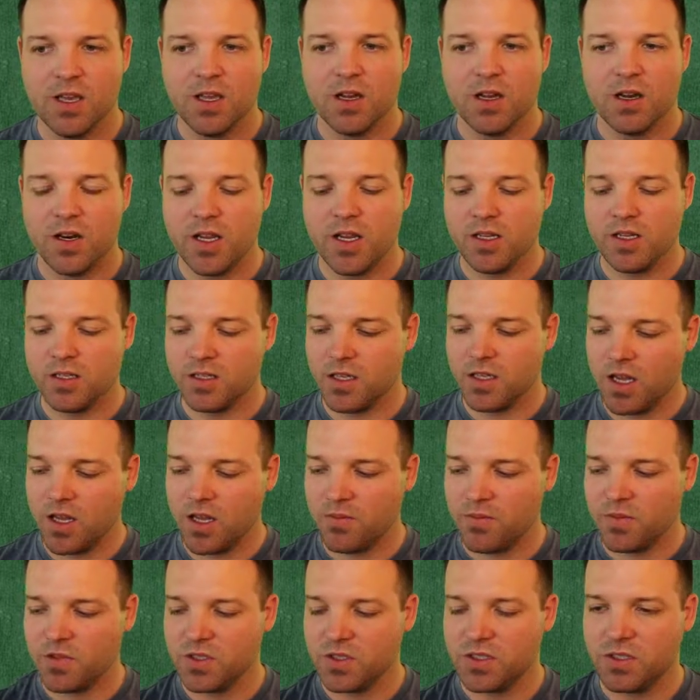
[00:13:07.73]
All right,
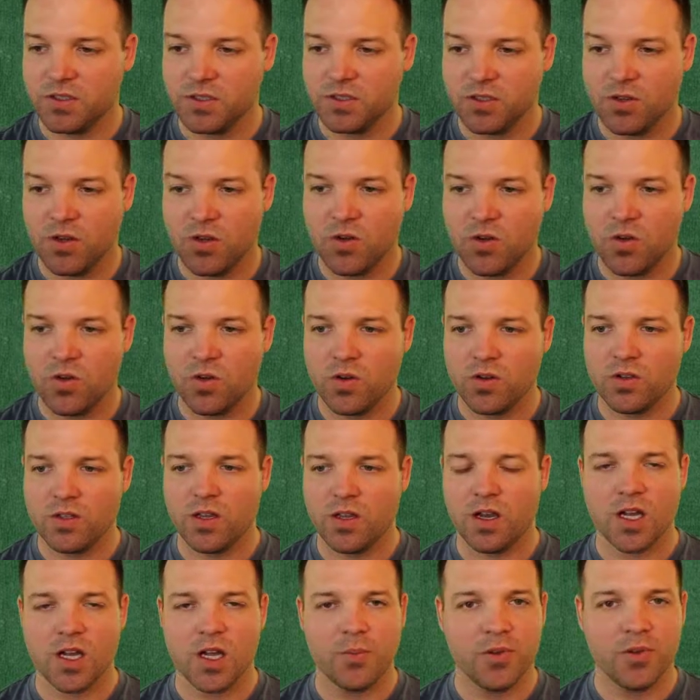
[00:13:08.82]
so
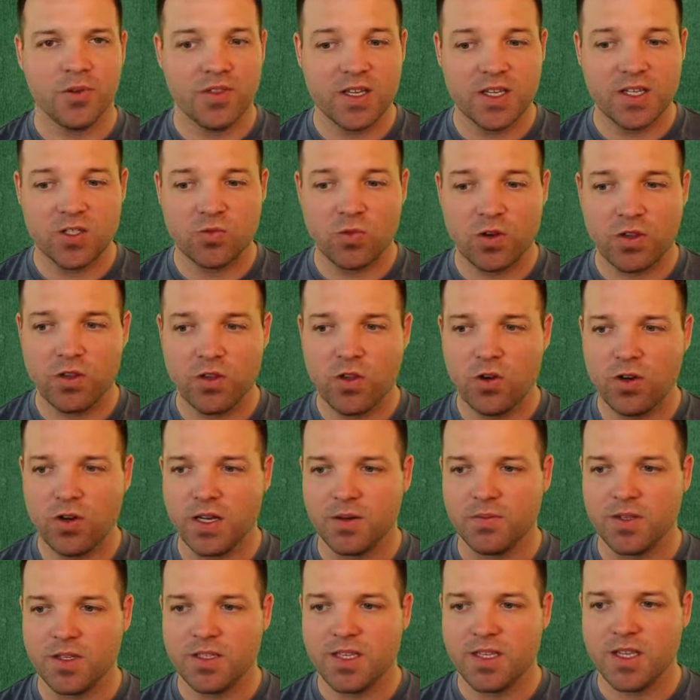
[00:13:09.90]
a couple of things worth
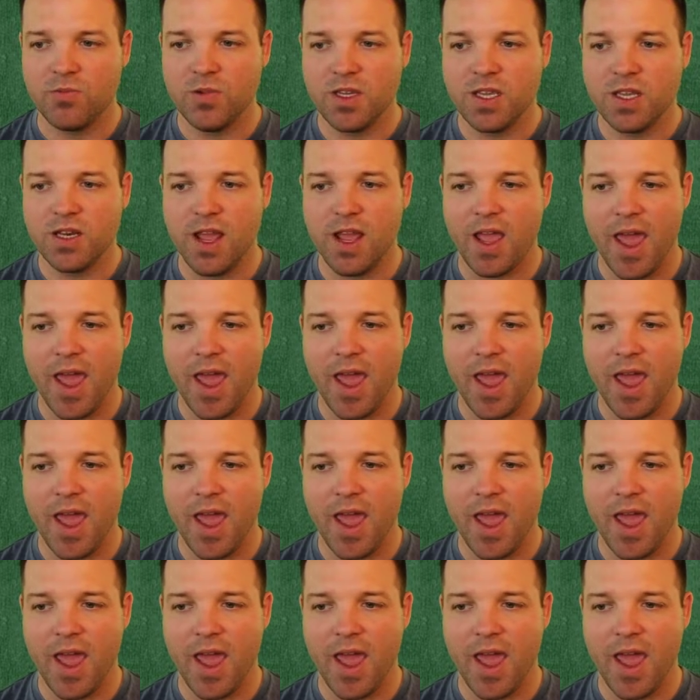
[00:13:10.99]
noting is that we can